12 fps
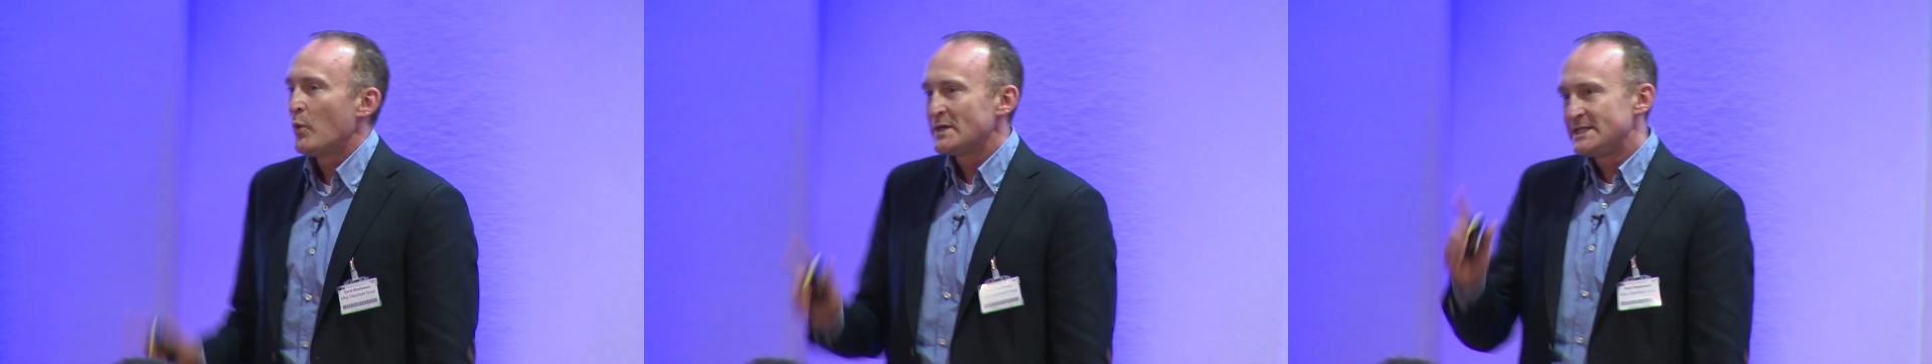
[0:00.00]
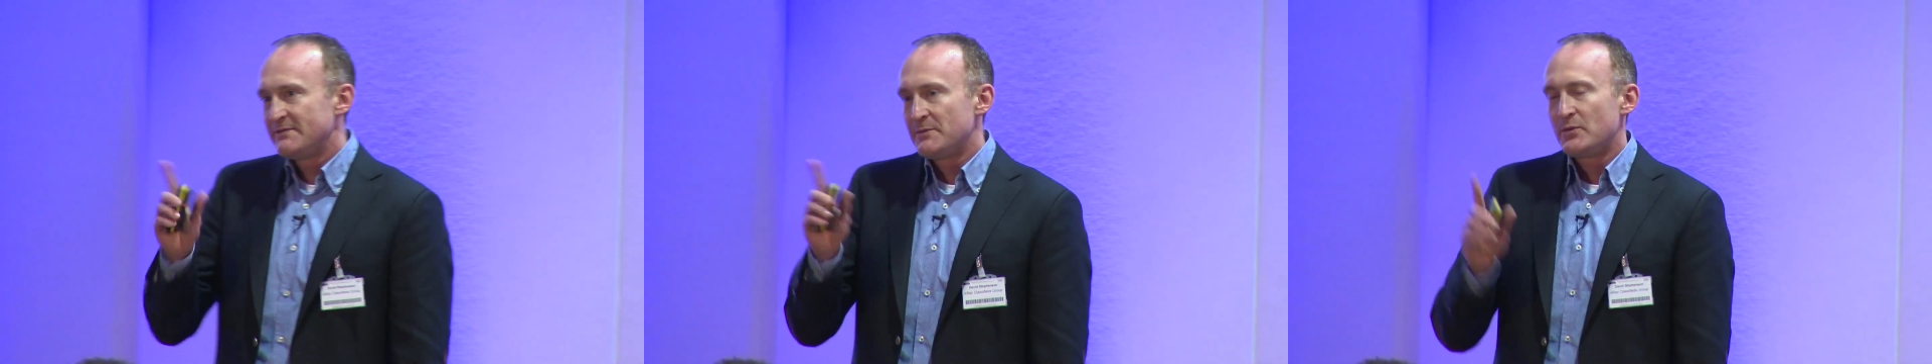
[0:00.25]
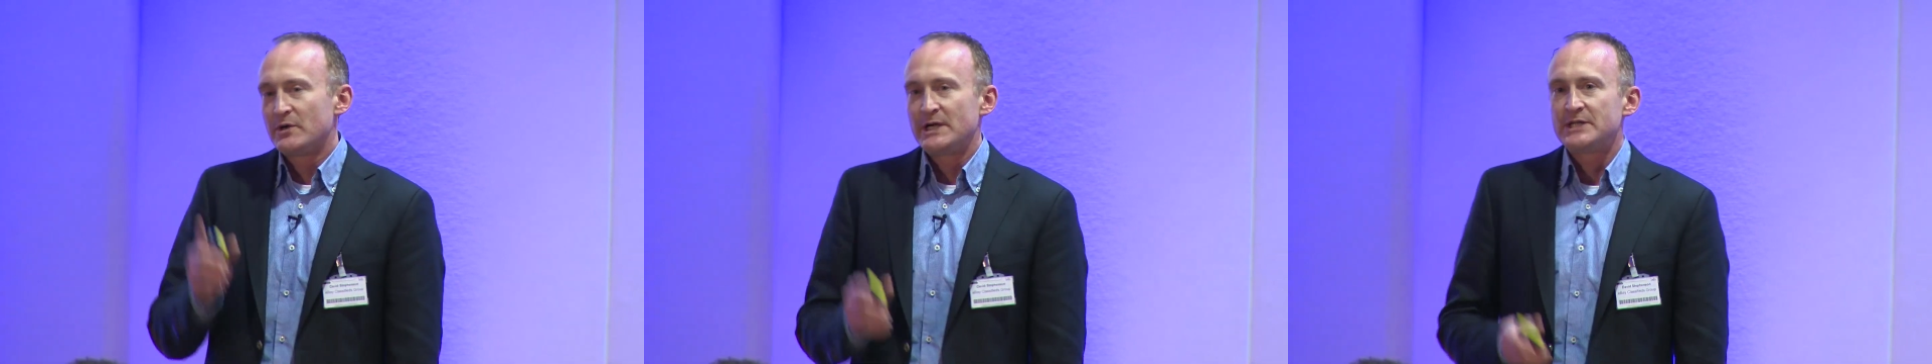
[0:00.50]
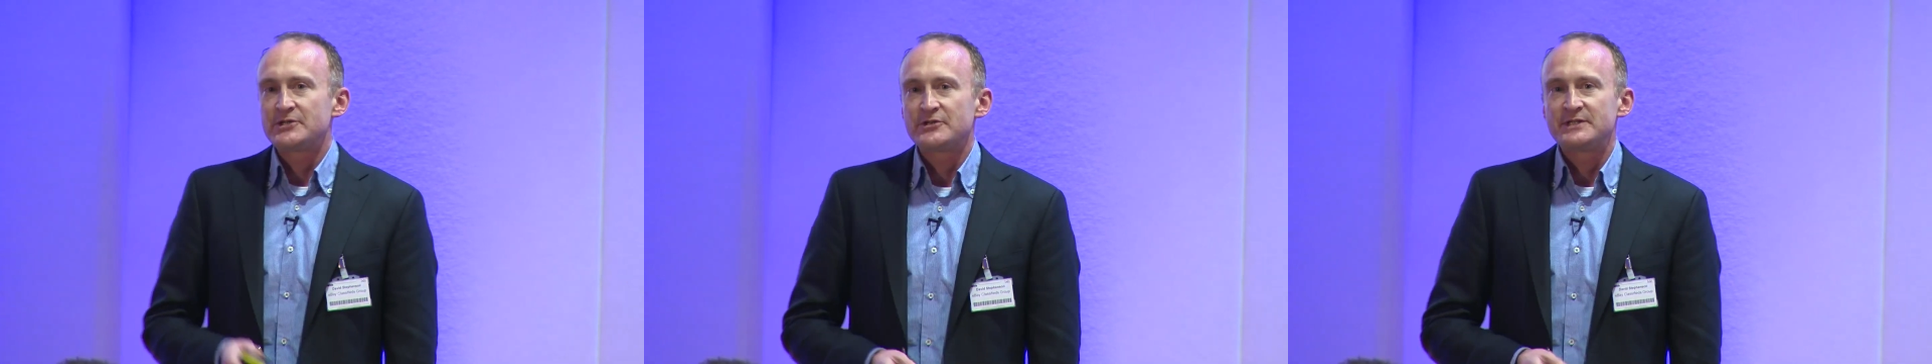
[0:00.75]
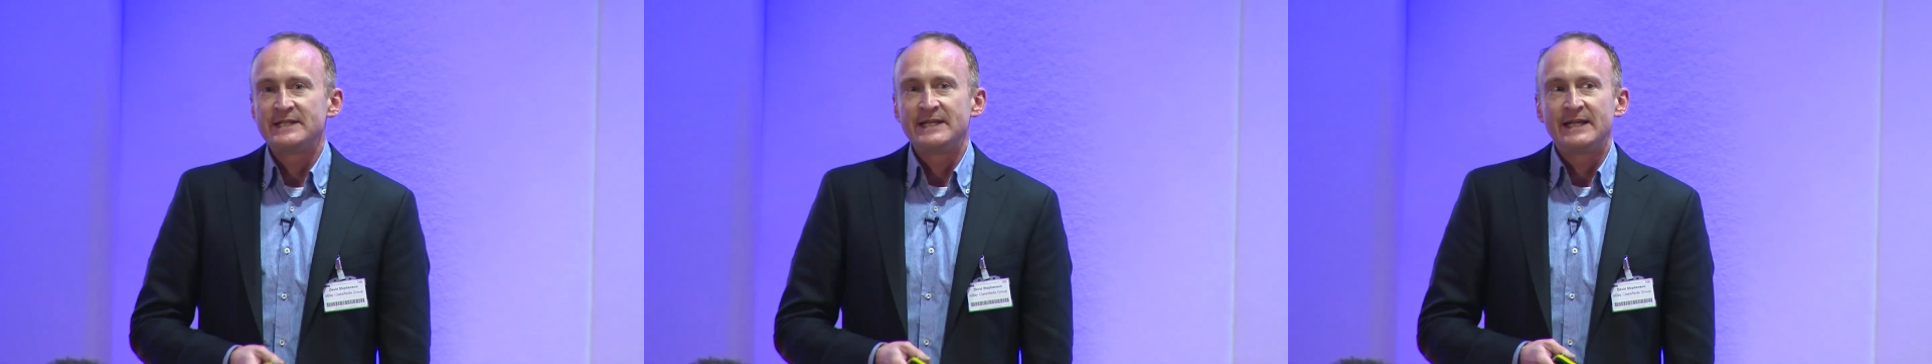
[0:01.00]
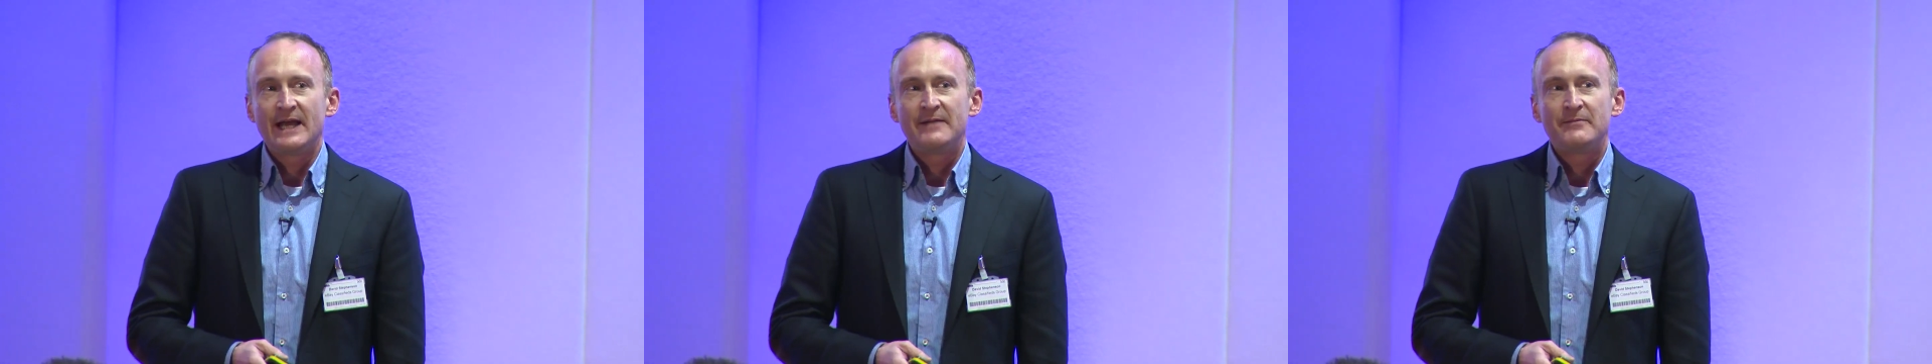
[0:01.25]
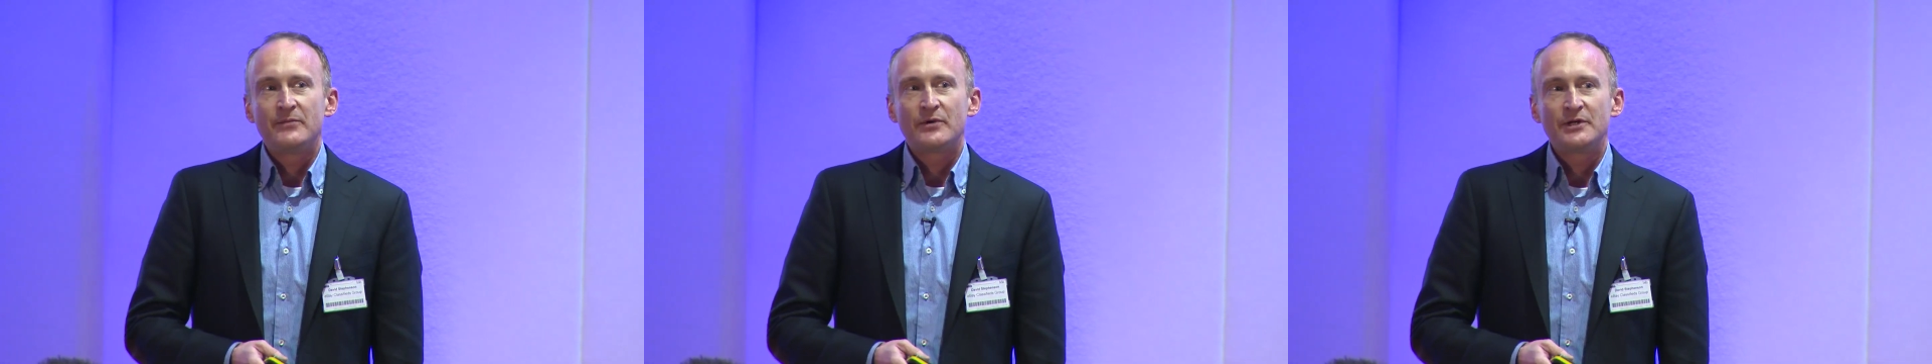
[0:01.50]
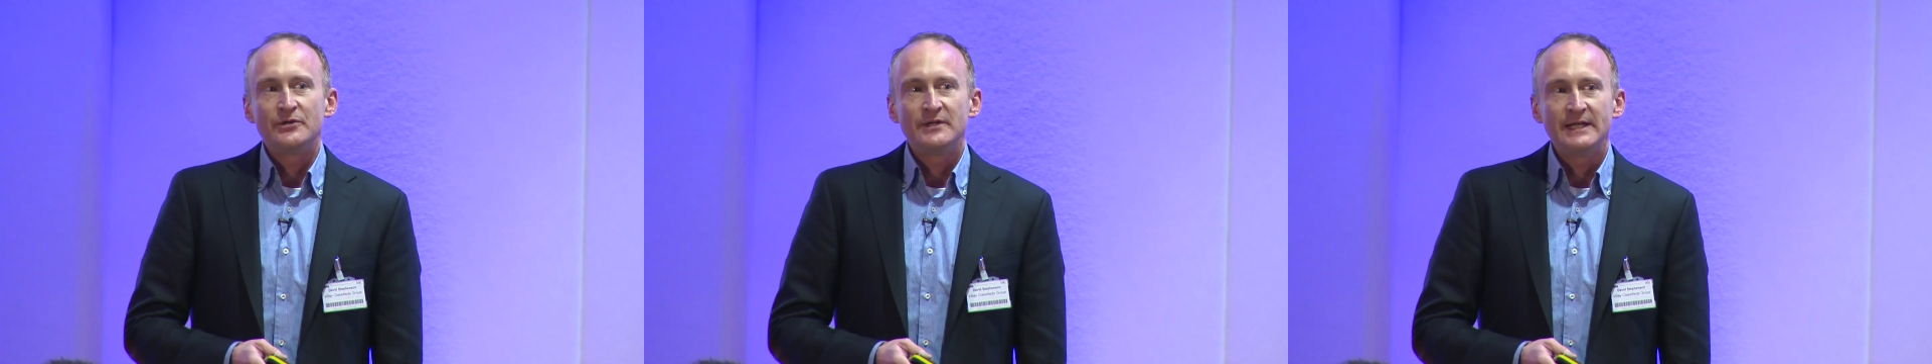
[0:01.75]
What's even more interesting and
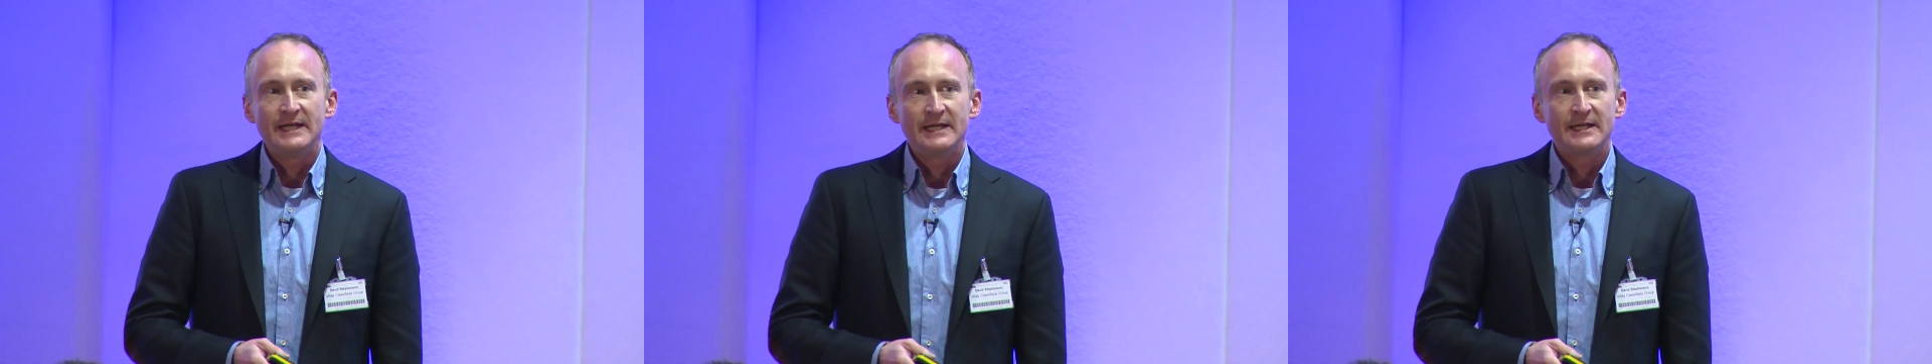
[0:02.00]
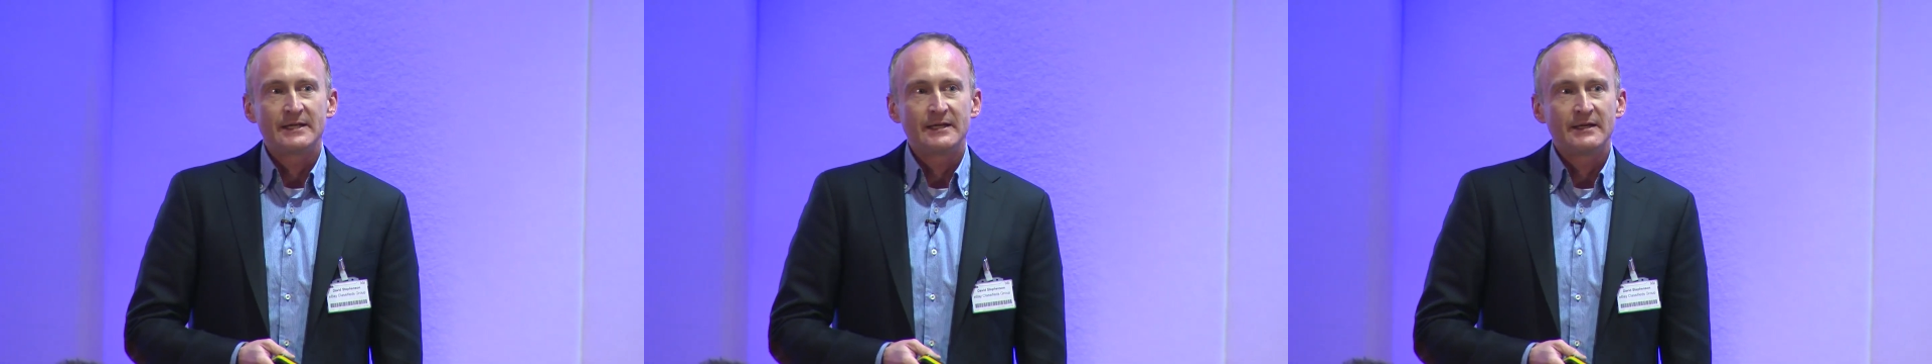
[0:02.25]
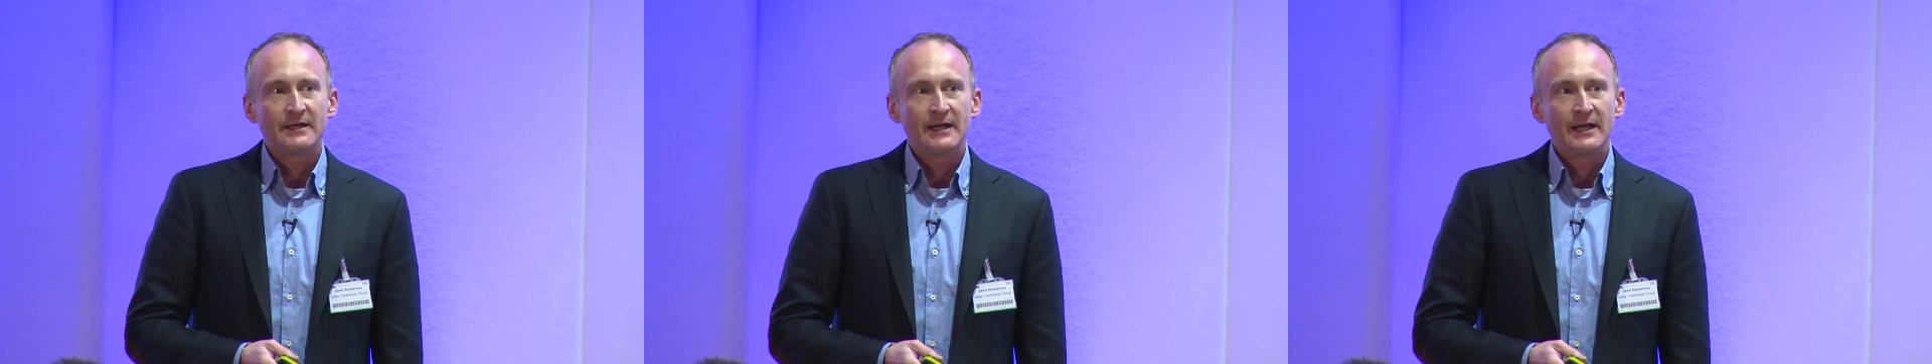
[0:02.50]
more unique,